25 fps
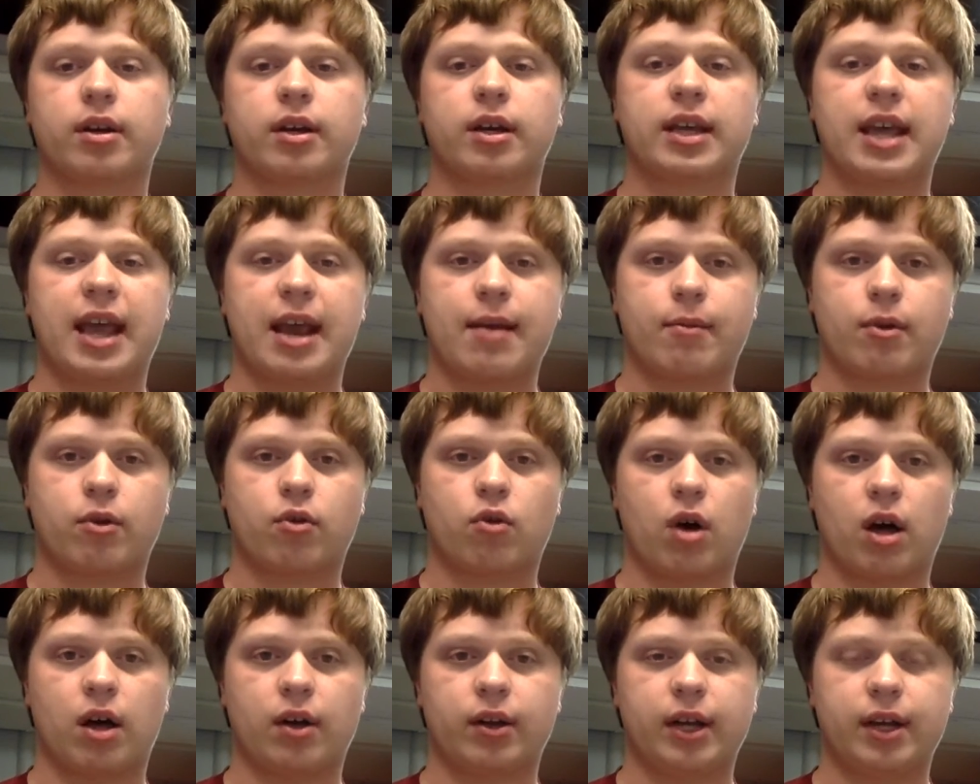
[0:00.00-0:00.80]
camera
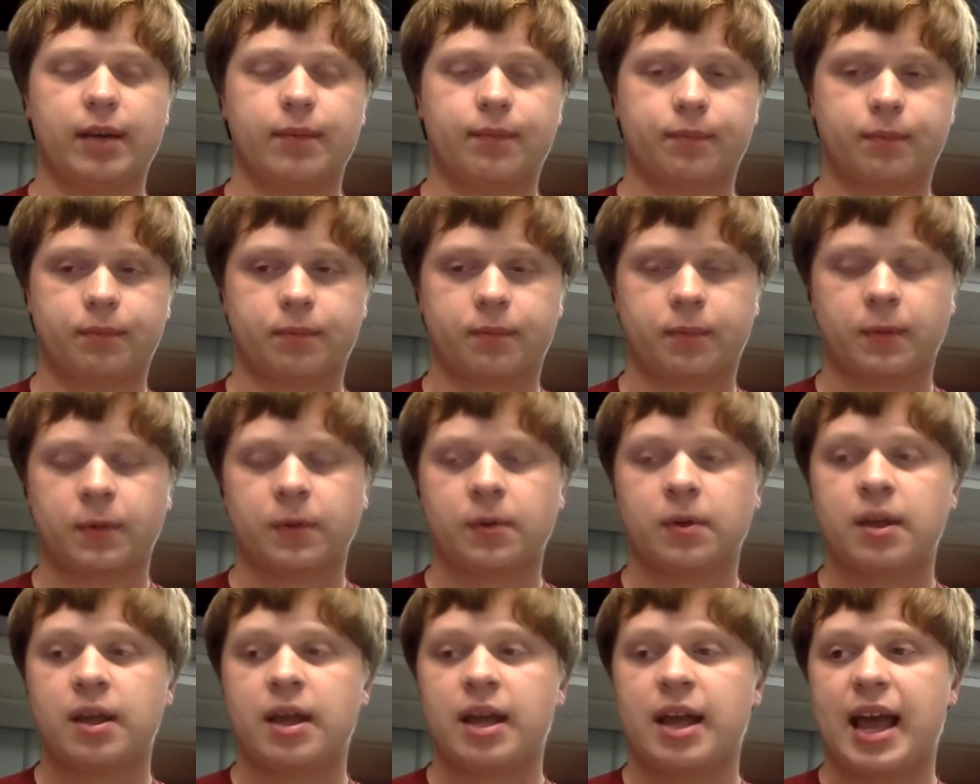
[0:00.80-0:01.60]
quality,
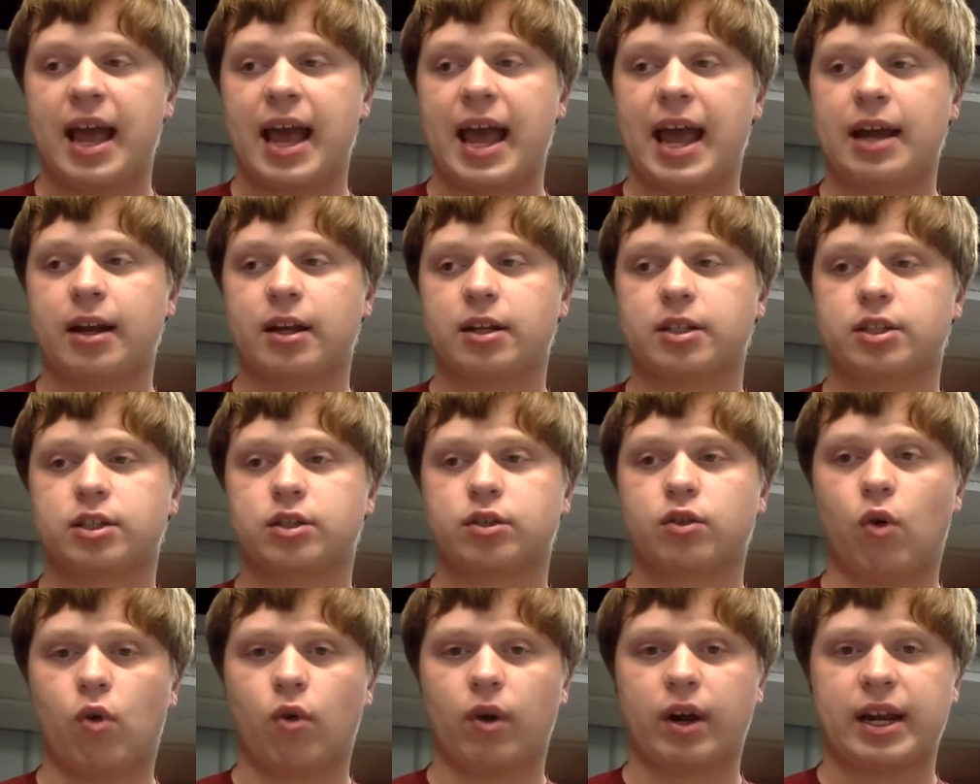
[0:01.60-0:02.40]
and a
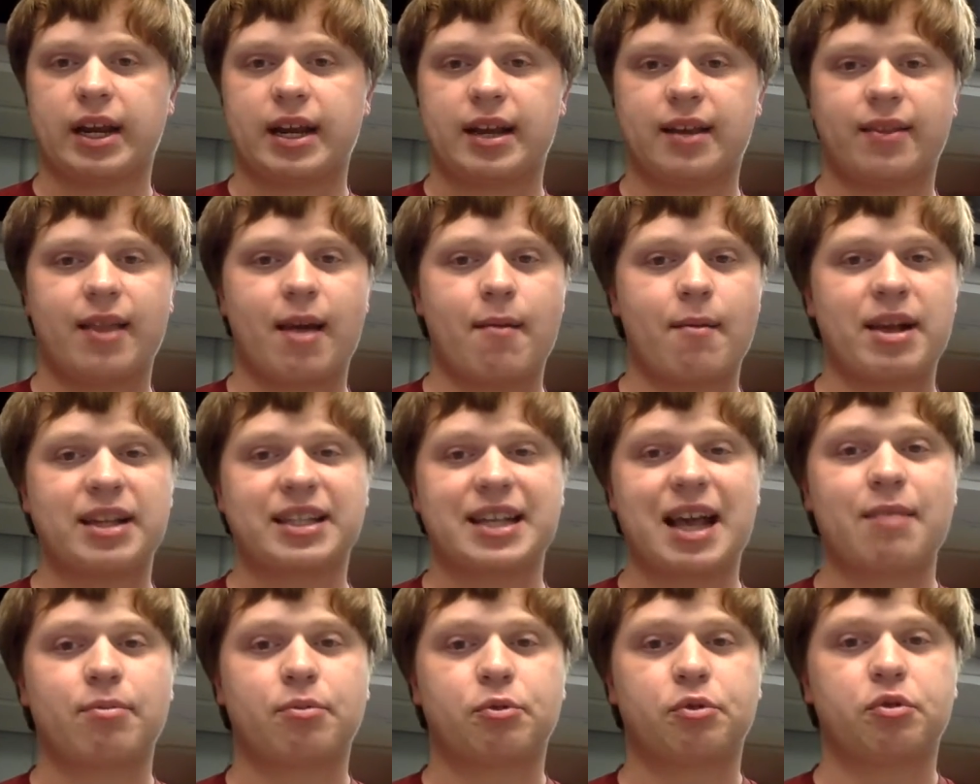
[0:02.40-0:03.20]
story that
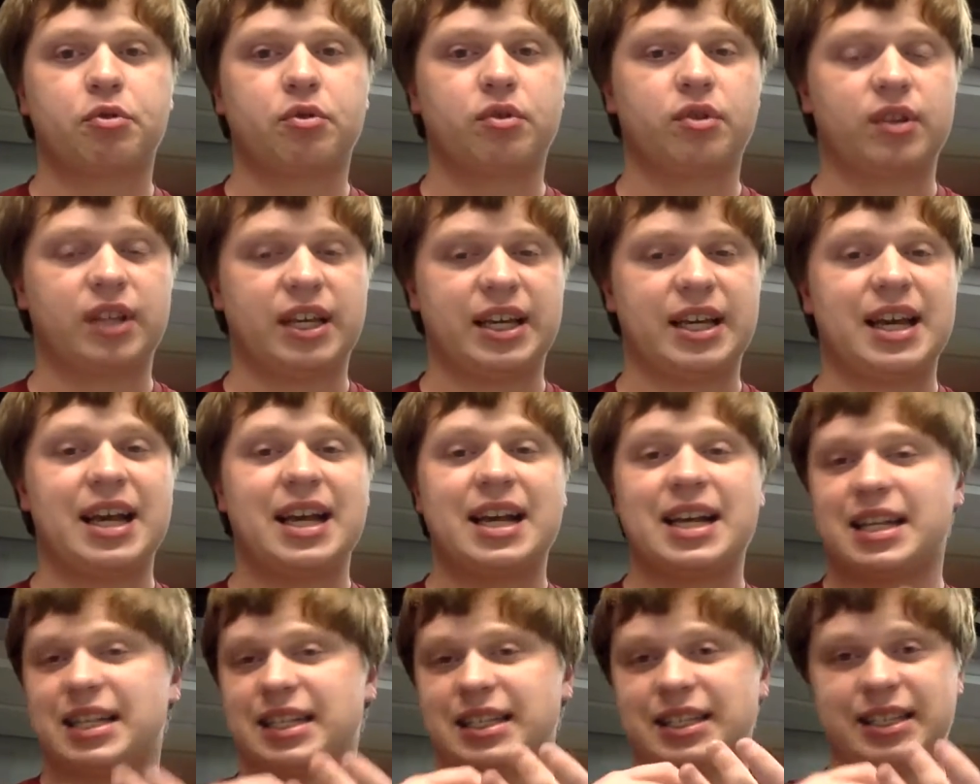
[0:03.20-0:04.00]
makes absolutely
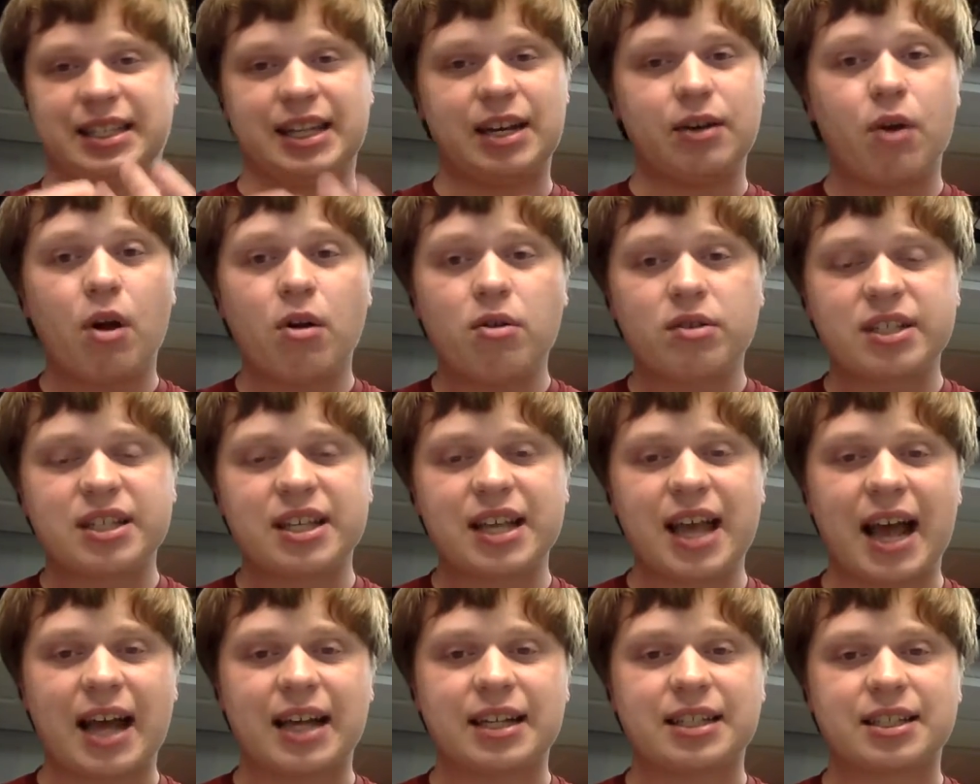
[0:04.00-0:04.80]
zero
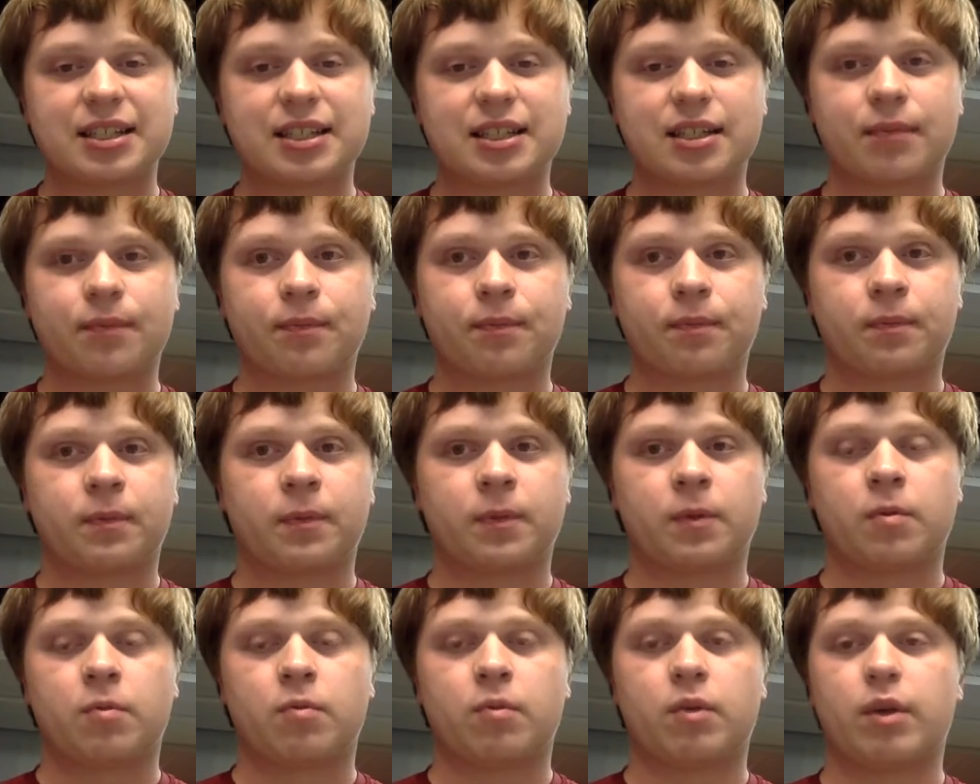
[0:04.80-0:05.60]
sense,
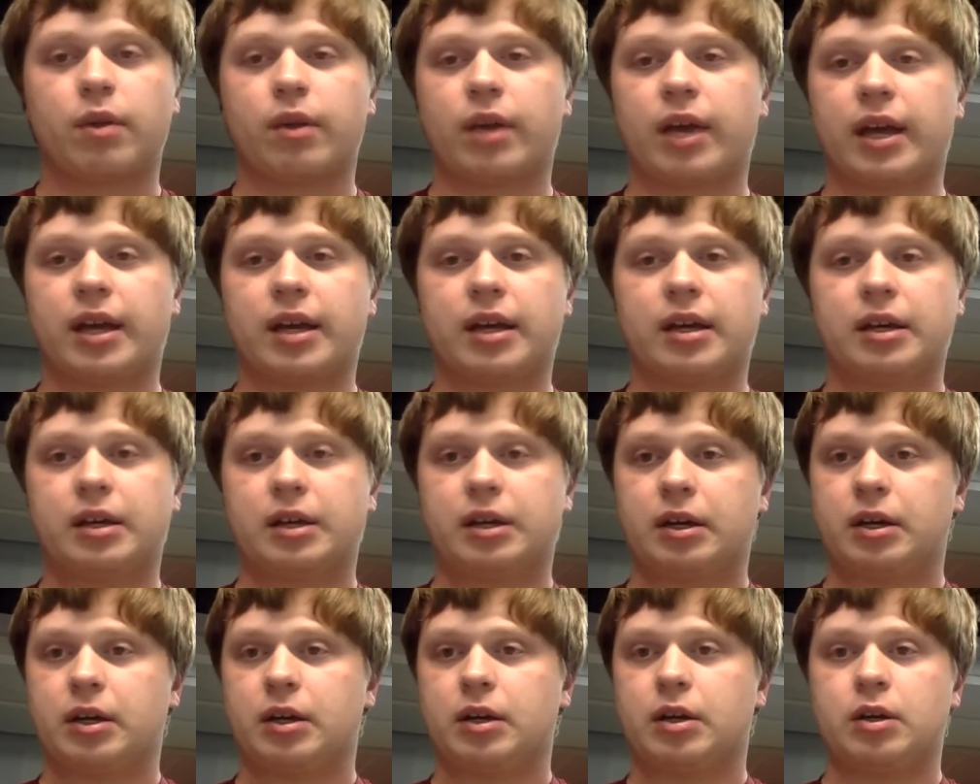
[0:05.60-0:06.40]
with like
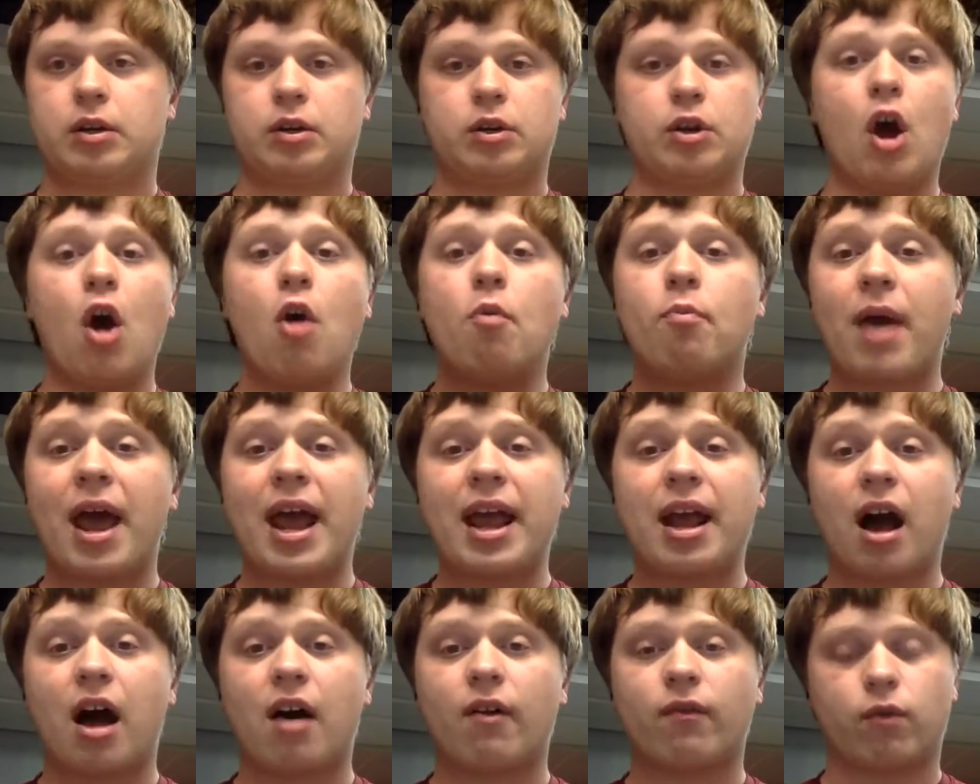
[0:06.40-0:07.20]
no
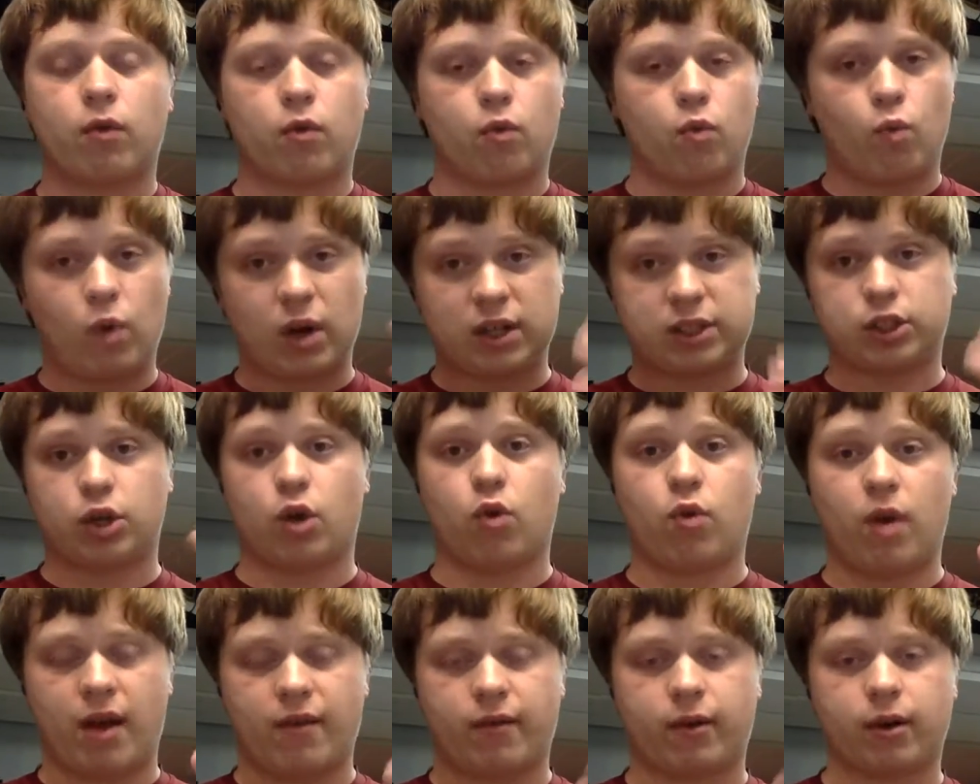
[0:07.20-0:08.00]
payoff
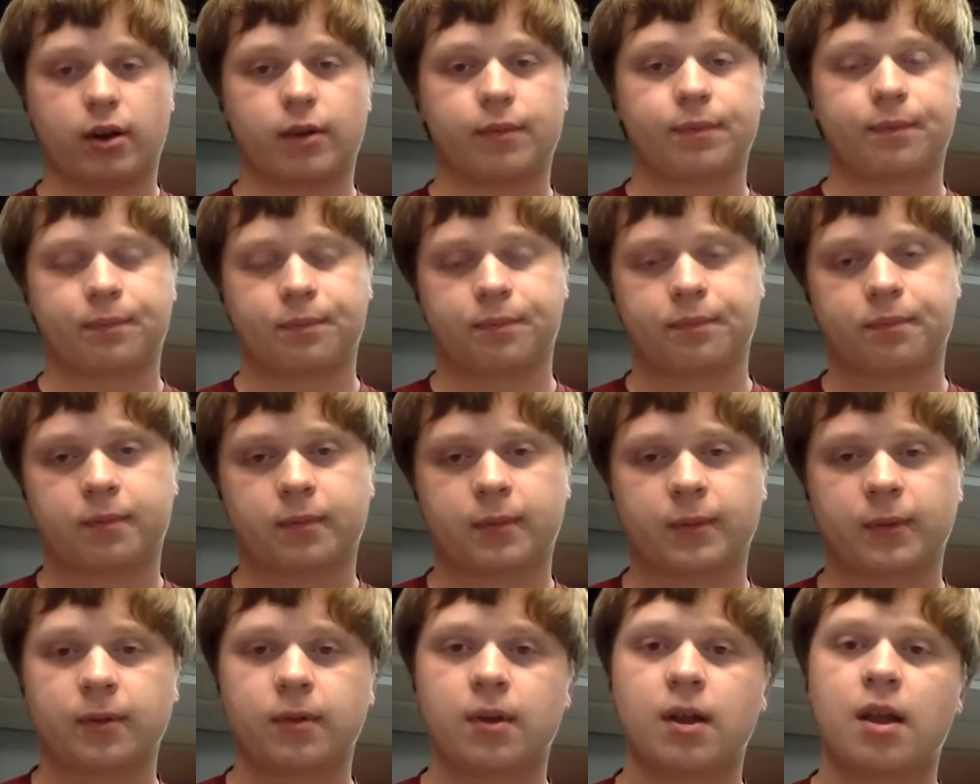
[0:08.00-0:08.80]
whatsoever.
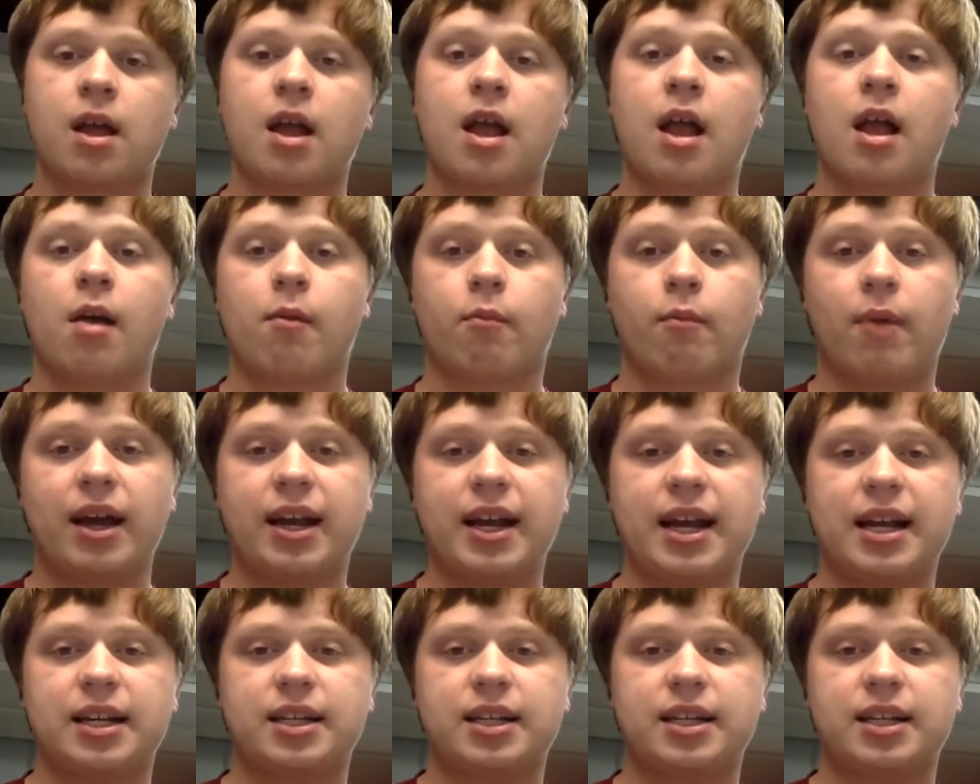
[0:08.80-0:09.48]
My